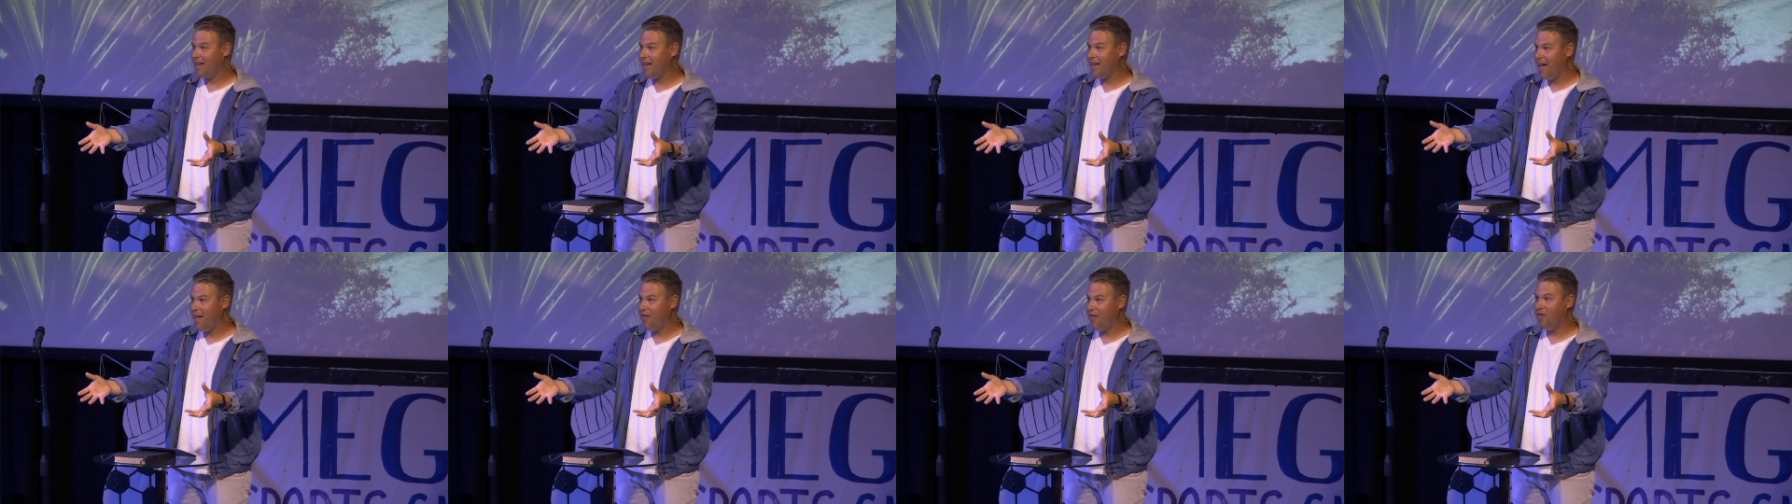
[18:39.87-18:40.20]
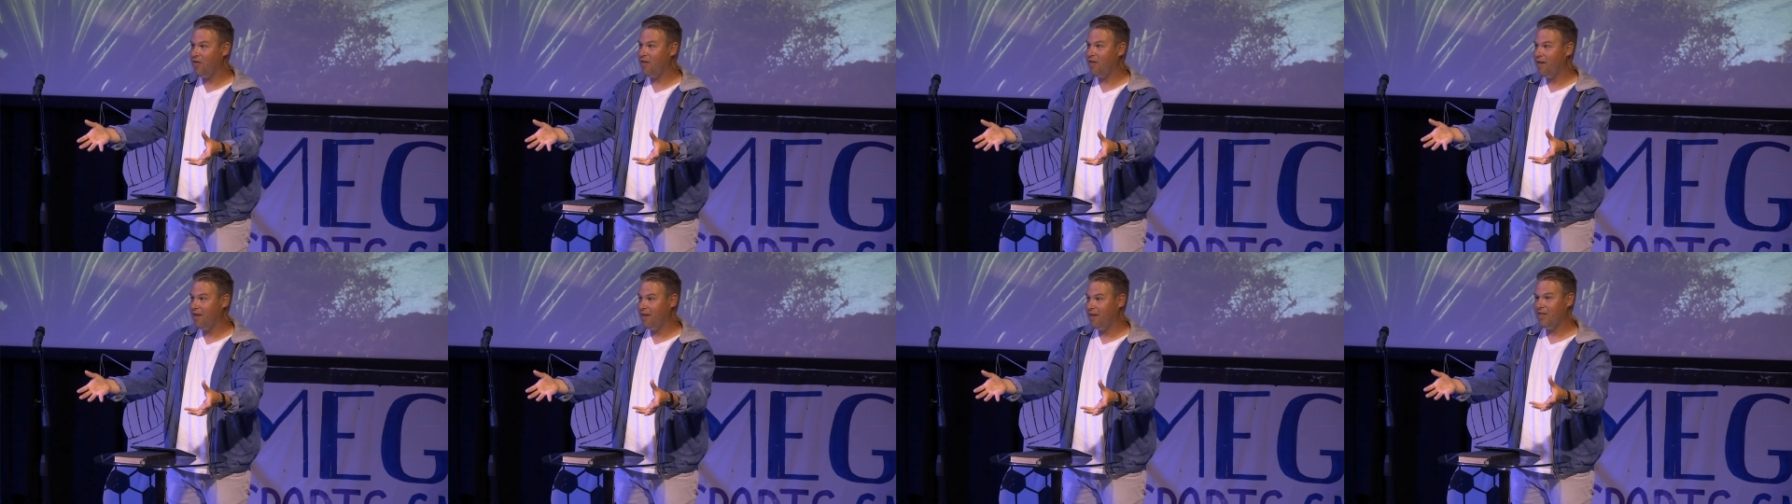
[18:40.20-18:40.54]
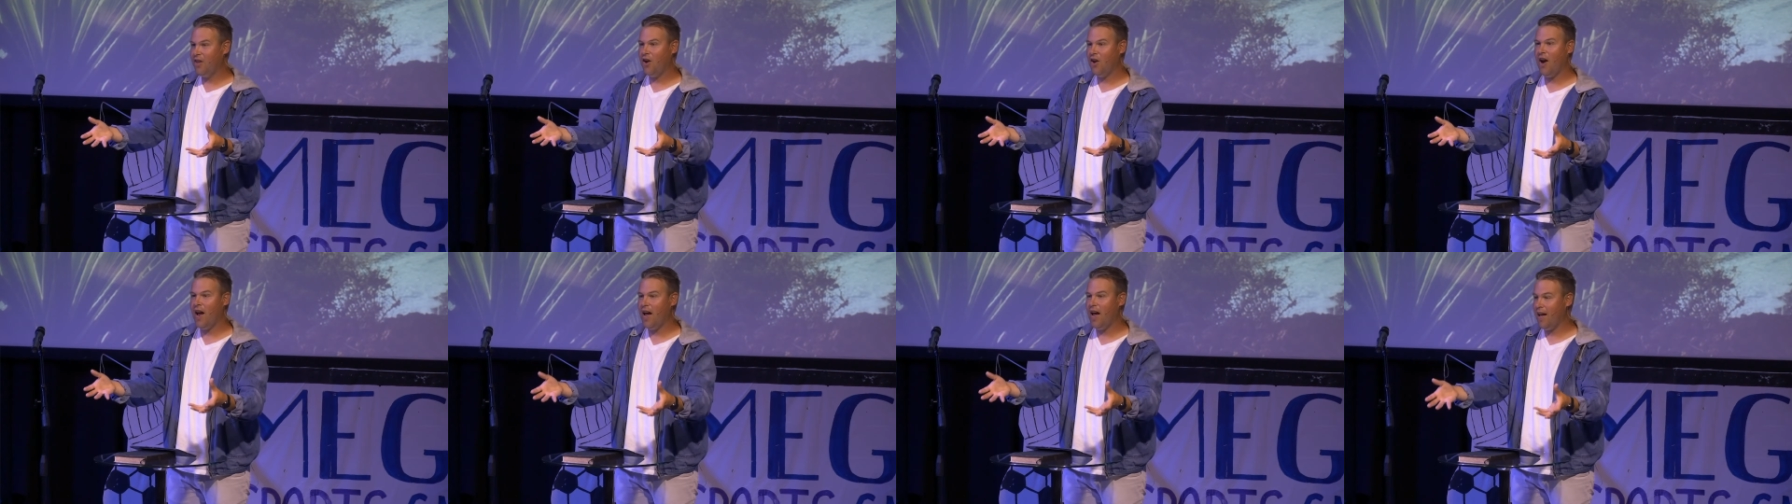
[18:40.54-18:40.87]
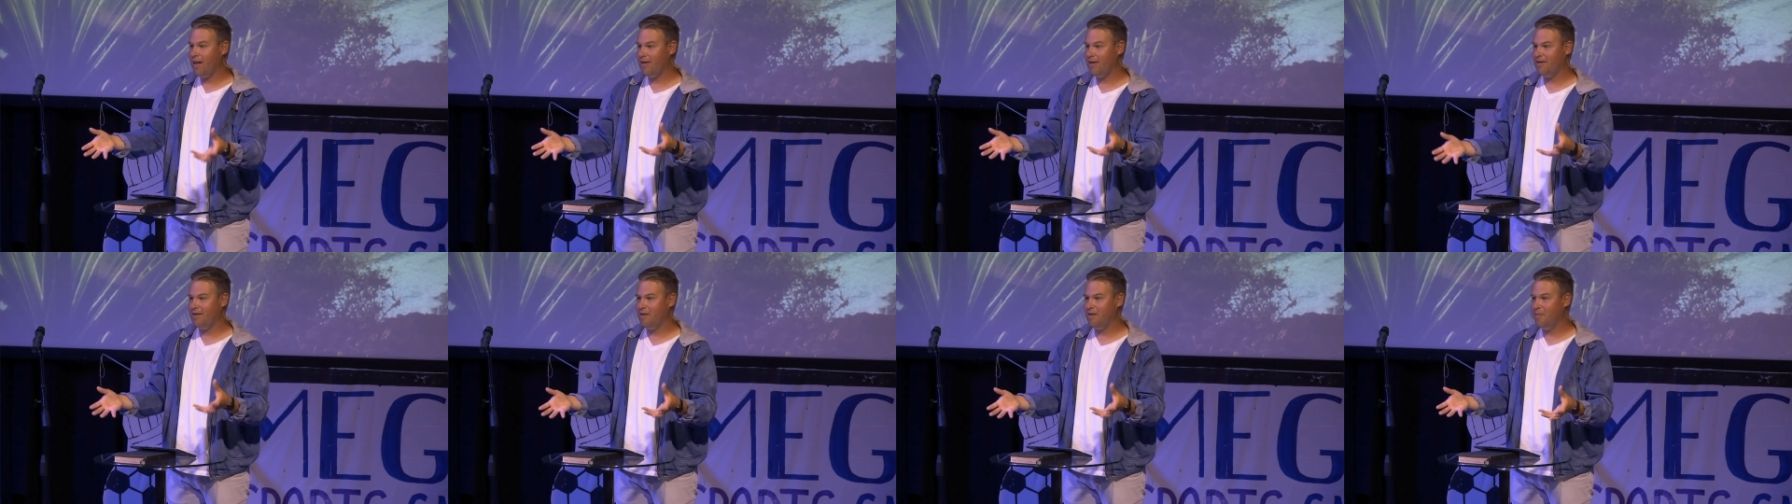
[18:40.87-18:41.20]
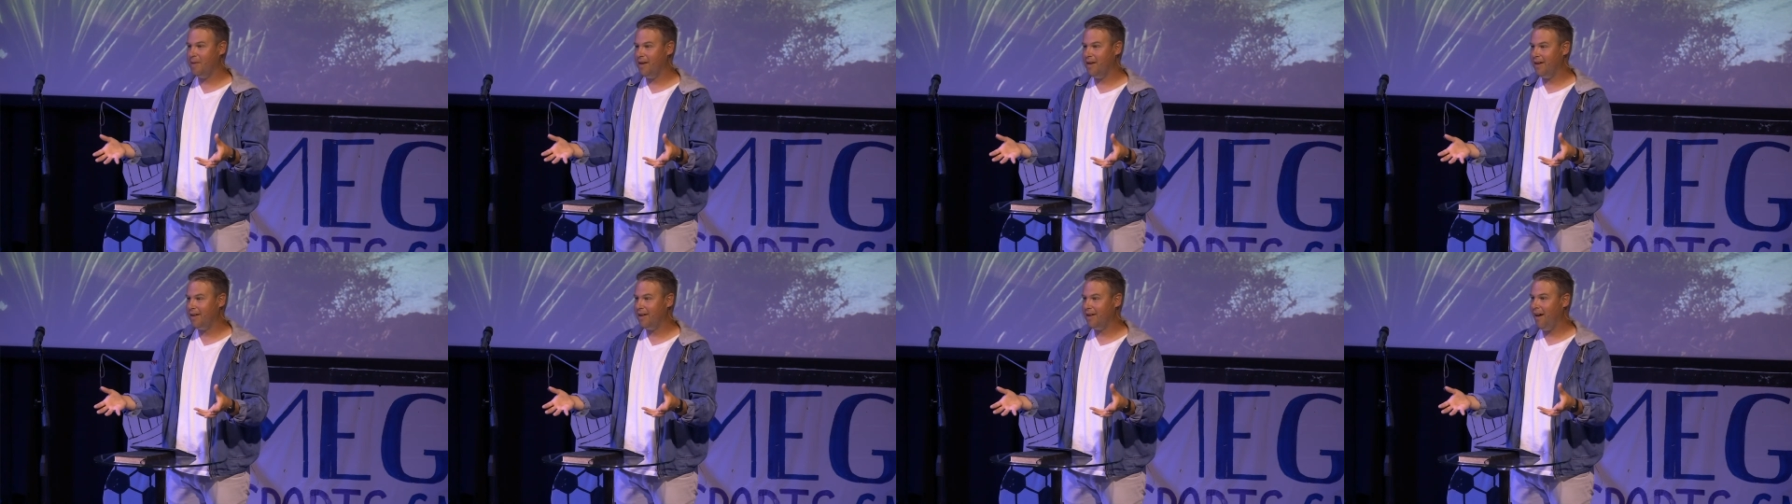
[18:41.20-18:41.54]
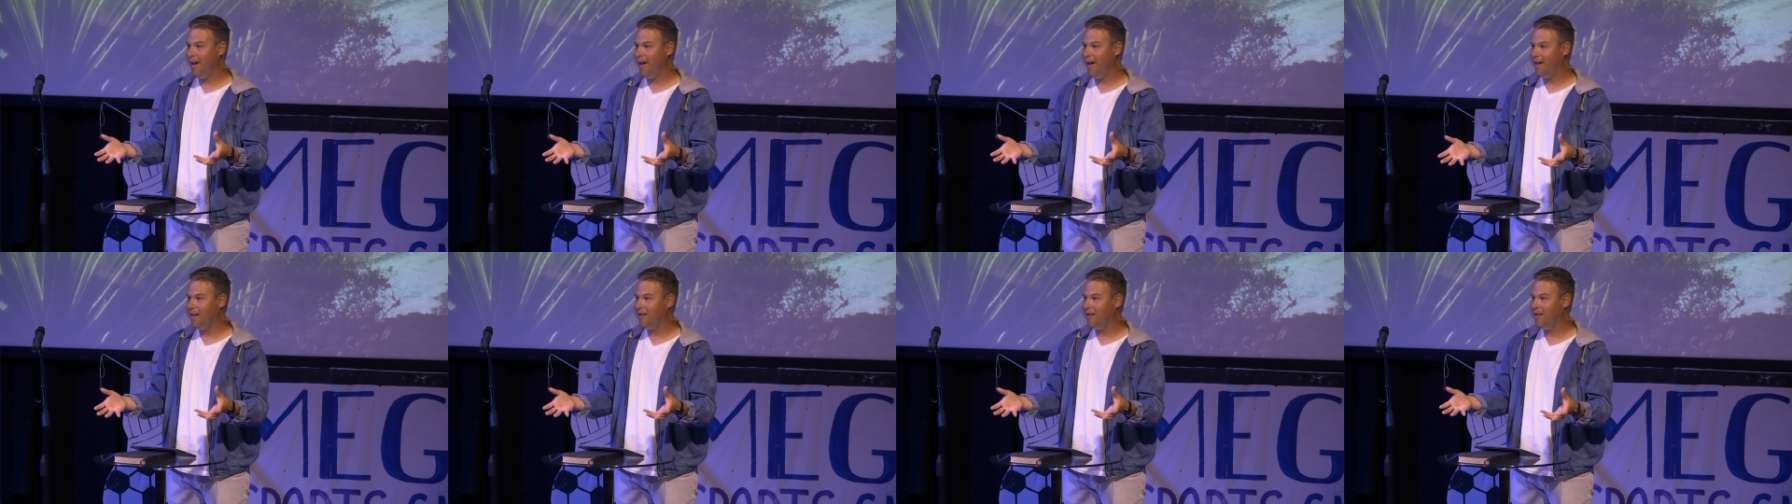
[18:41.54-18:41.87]
yeah, there has to be a
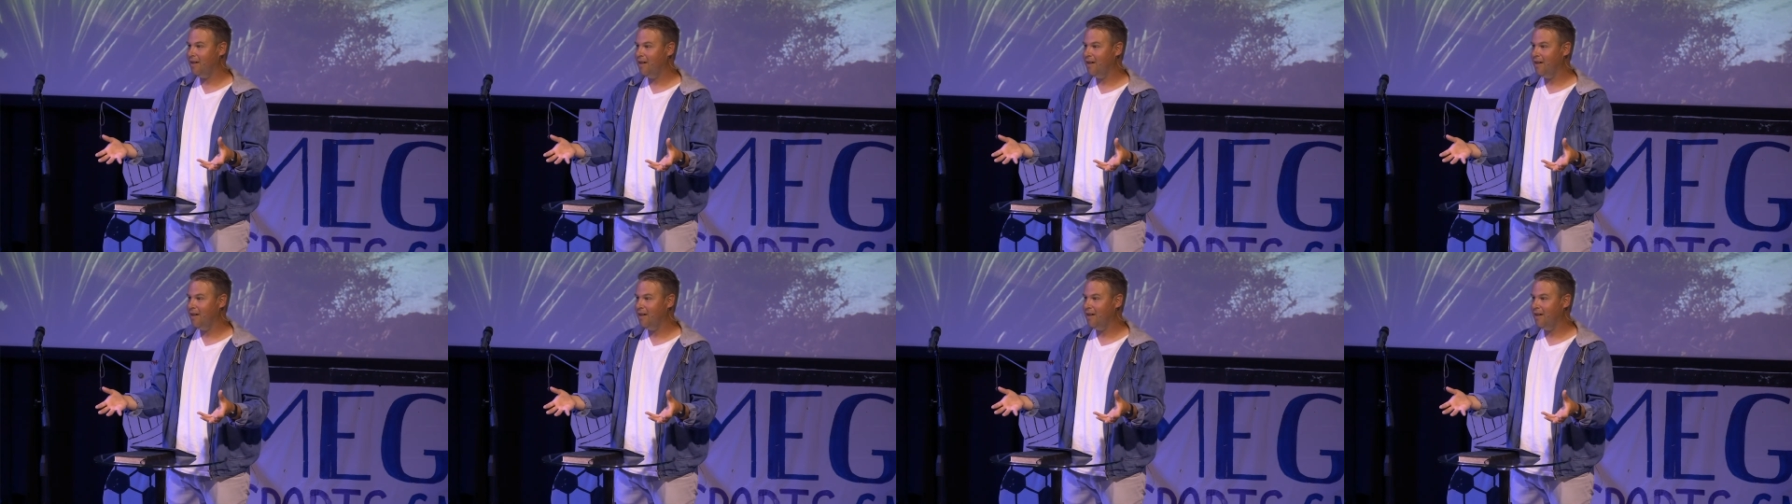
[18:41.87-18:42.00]
God.